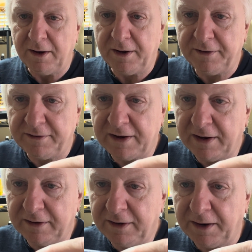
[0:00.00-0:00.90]
And
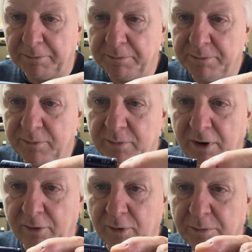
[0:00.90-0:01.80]
yeah,
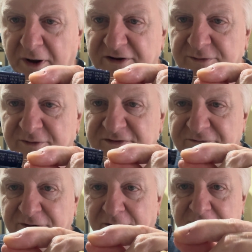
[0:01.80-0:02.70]
I'd replace it with
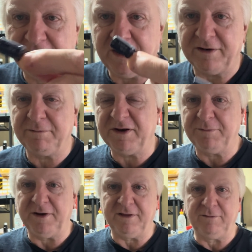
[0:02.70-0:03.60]
something like that. It's much
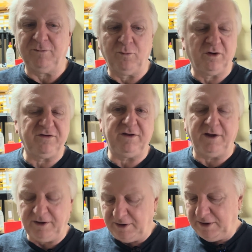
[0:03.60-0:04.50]
better than what's in there.